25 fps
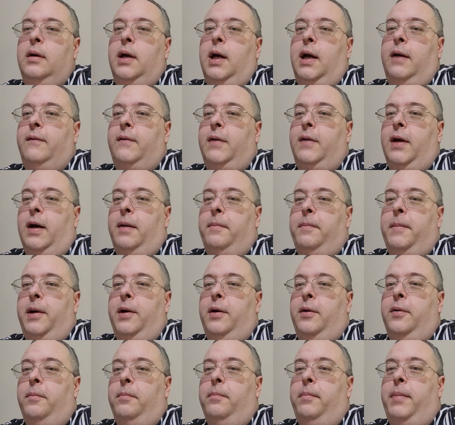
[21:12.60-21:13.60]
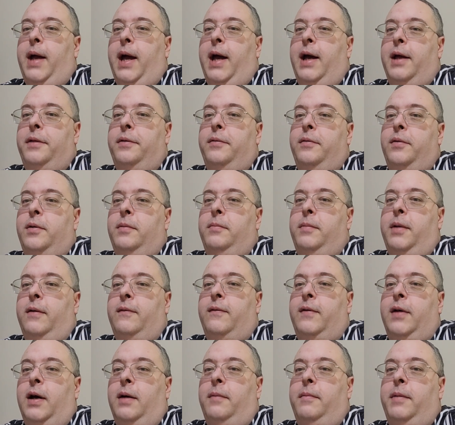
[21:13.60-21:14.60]
I've got my own bathroom,
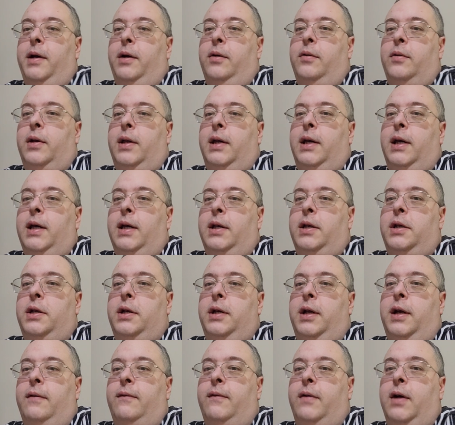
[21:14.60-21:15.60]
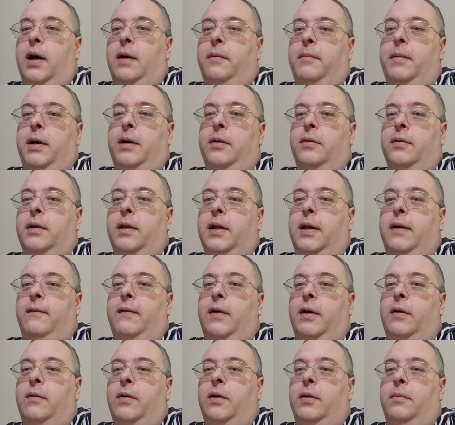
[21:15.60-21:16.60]
I've got my own kitchen, I've got my own
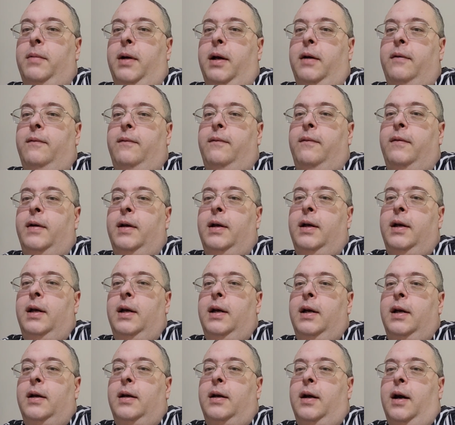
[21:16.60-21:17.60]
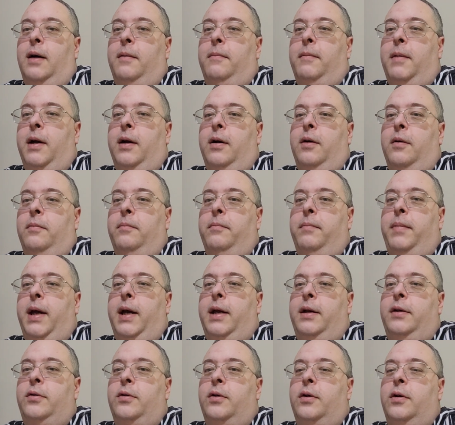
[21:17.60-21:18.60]
living room, I've got my own
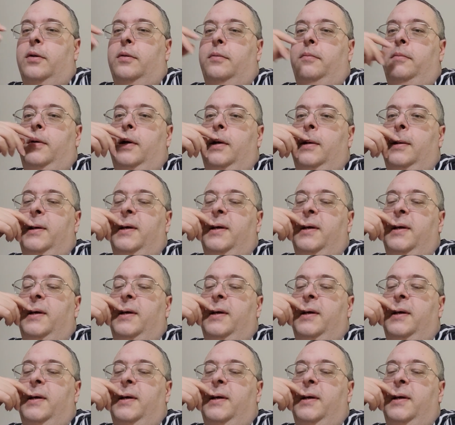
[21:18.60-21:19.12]
bedroom,